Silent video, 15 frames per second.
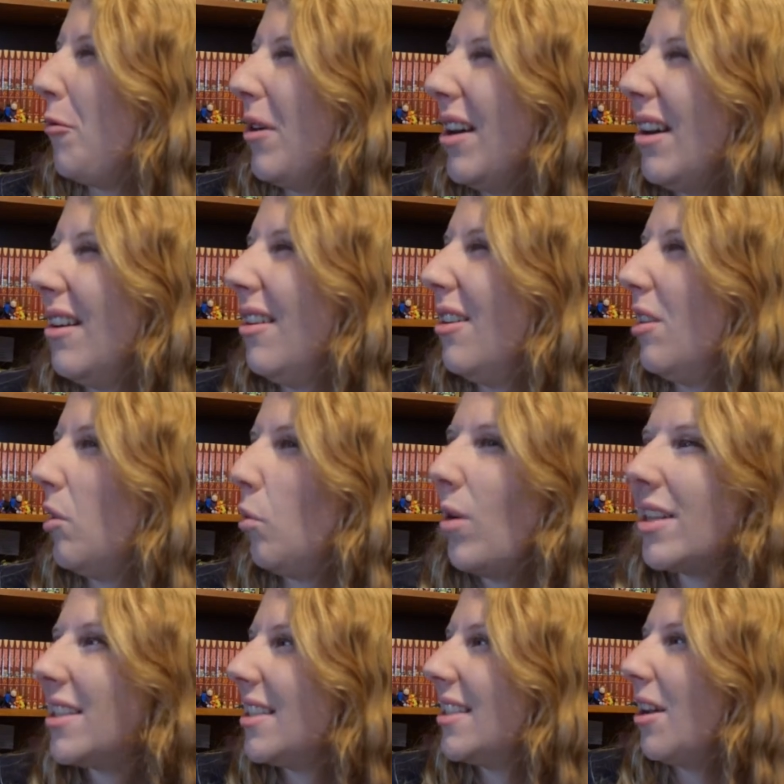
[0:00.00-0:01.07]
What
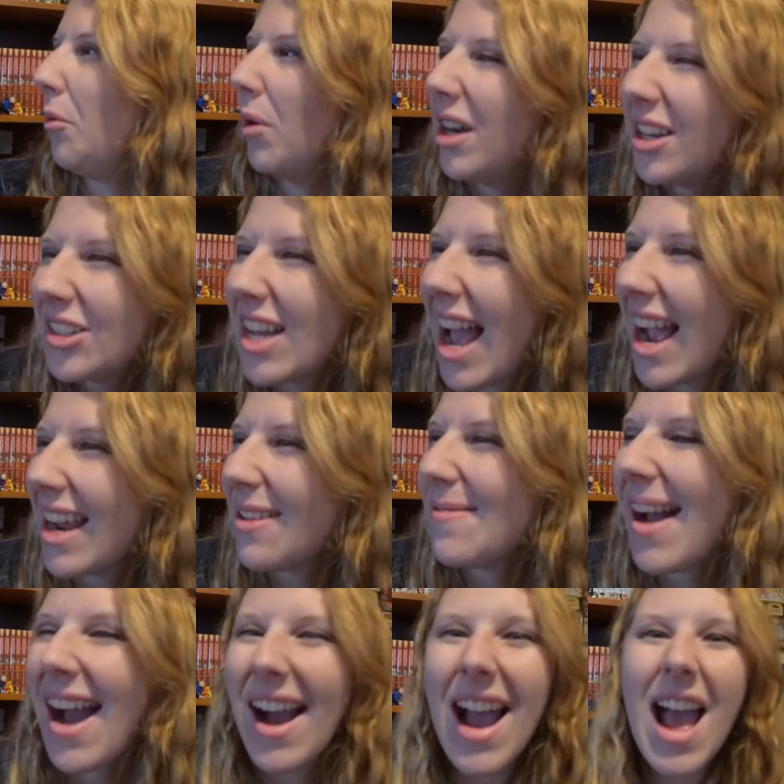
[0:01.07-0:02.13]
are you talking
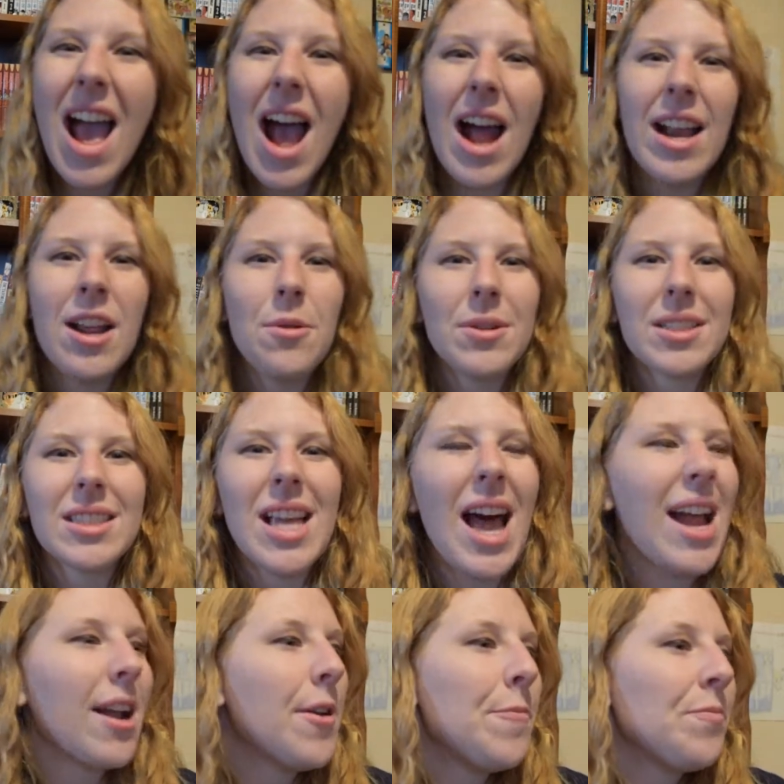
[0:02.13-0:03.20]
about? And he was like,